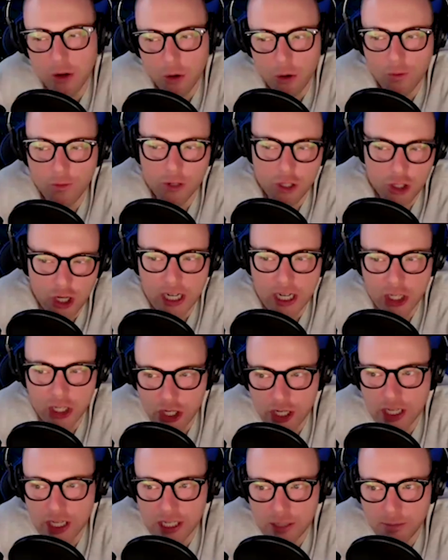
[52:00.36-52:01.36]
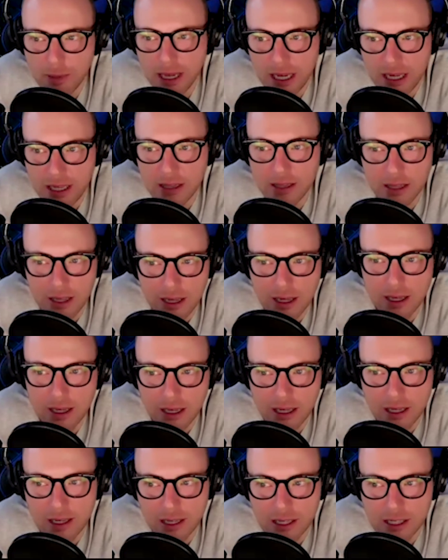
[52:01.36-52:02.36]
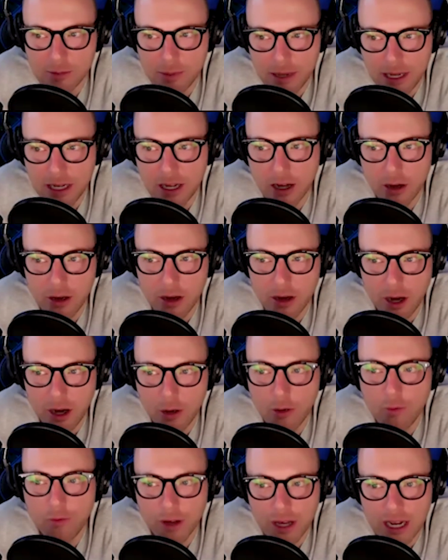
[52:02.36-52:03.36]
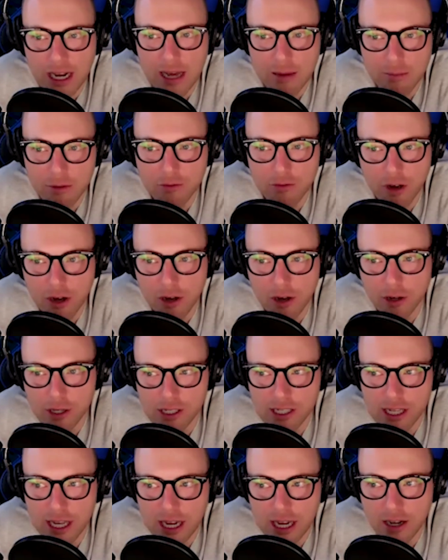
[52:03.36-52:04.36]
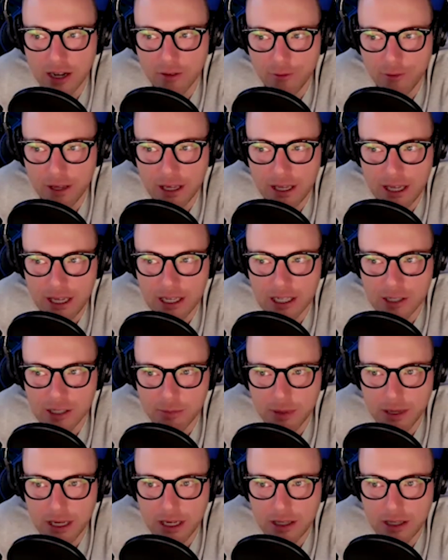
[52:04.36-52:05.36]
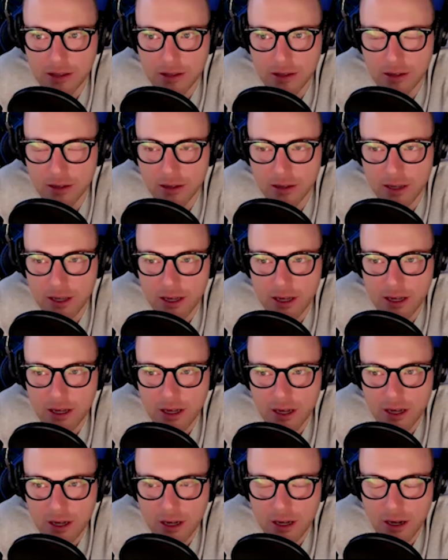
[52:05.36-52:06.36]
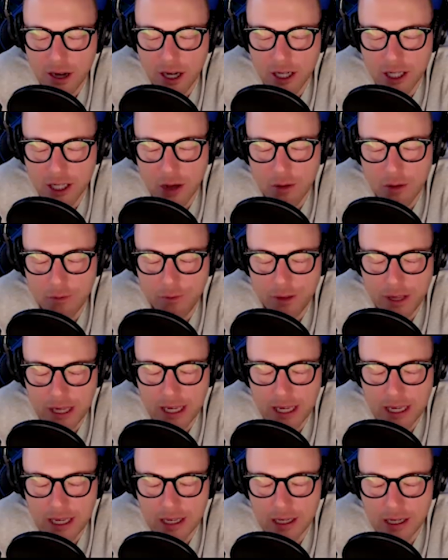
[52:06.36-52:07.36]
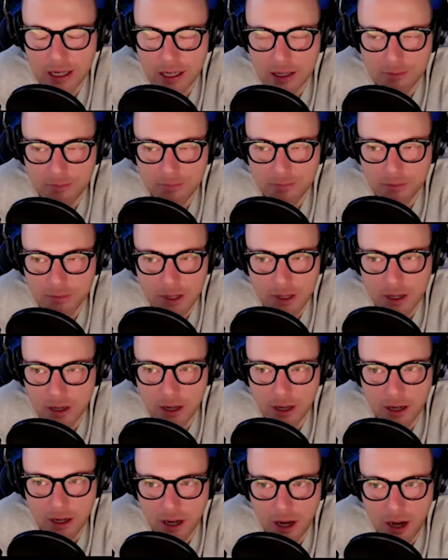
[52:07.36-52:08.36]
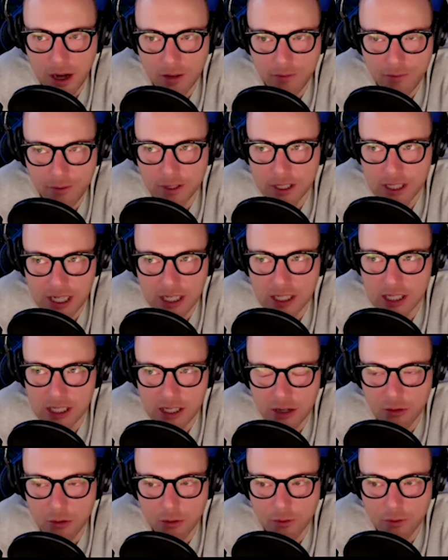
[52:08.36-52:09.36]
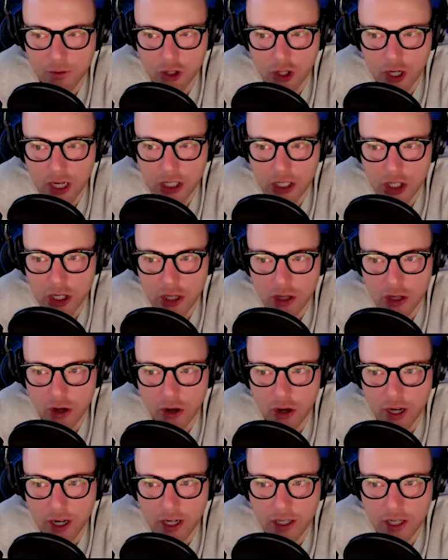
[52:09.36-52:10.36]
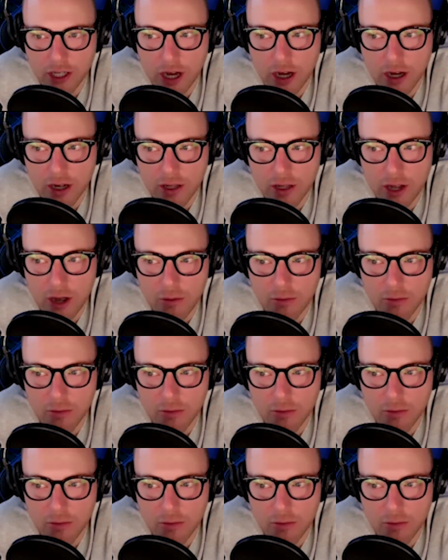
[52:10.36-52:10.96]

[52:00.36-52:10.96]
the law of attraction, it's been over glamorized, and I think it's been. I don't think it. I've studied the law of attraction a lot, and I